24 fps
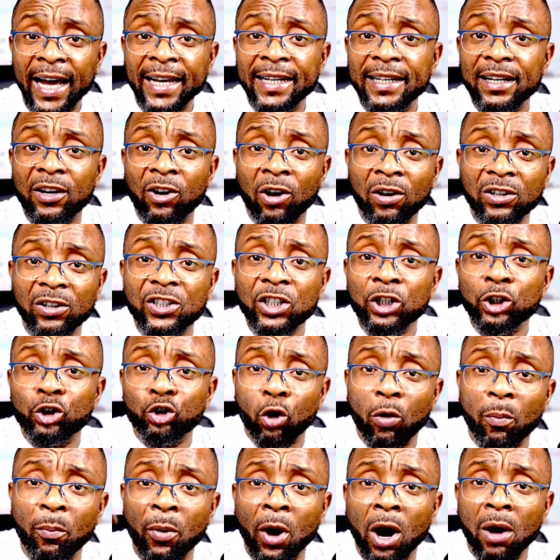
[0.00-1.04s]
And continue to
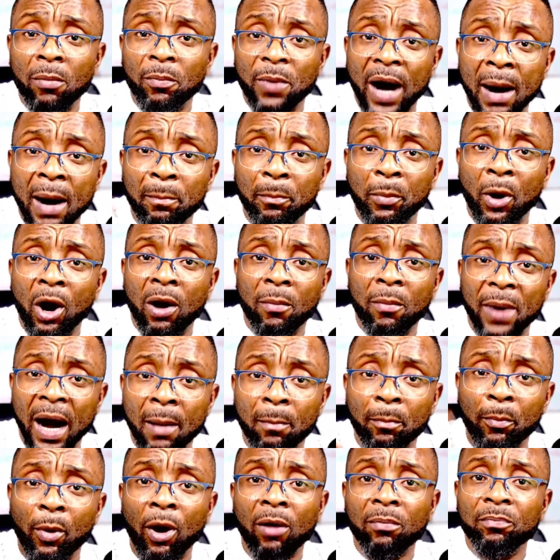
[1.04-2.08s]
bomb
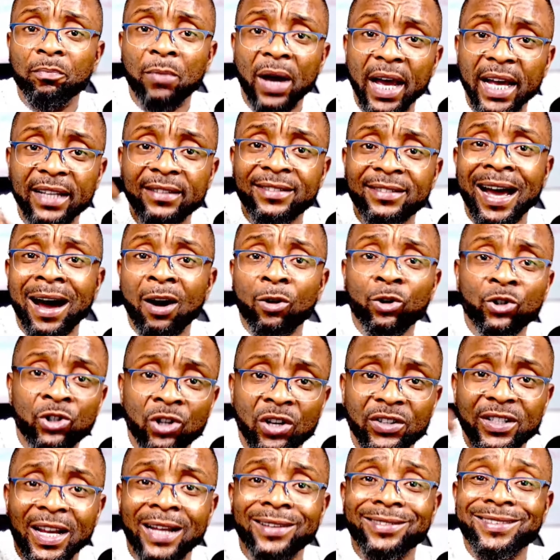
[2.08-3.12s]
thousands
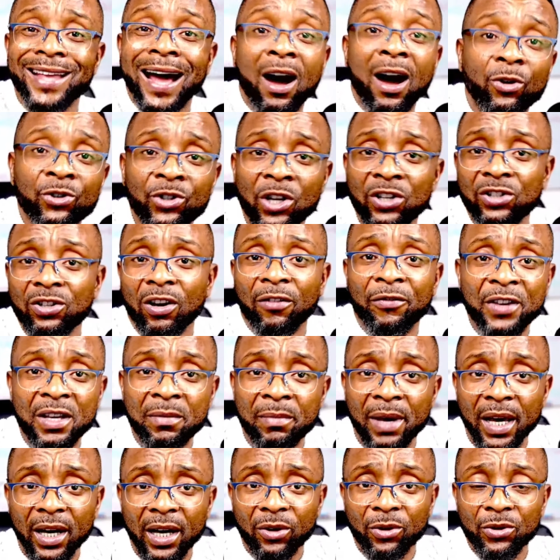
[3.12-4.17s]
and thousands of
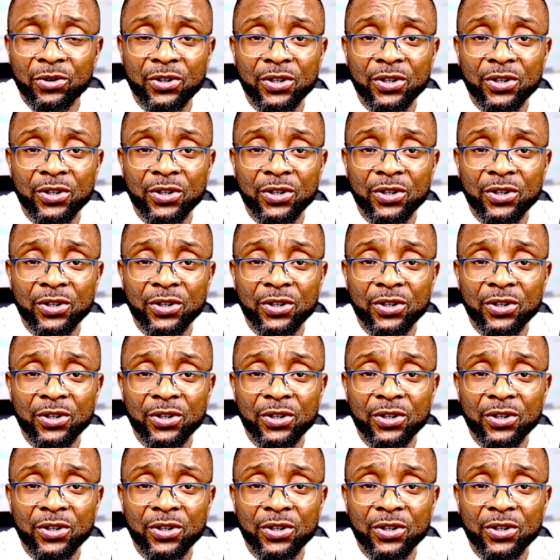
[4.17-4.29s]
emails.